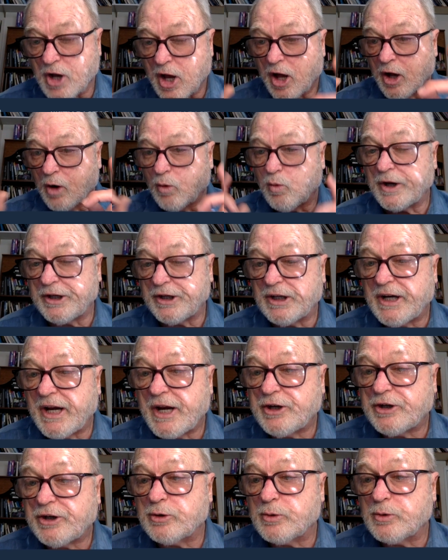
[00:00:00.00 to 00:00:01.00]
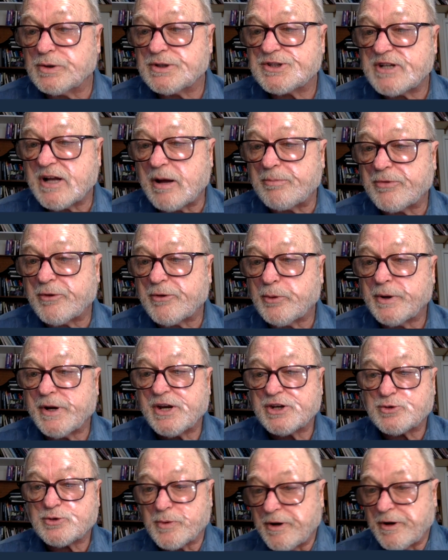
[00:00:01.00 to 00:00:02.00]
What you need to do in step three is
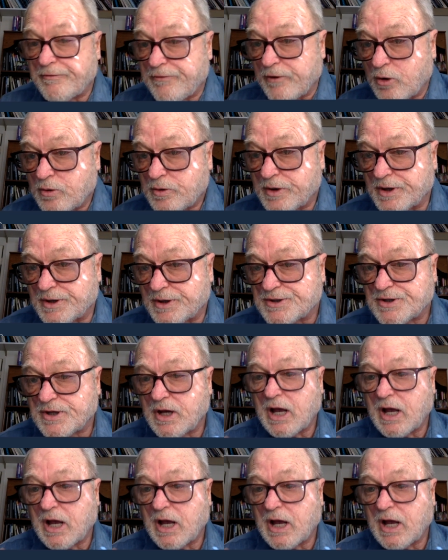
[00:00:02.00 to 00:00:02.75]
refocus.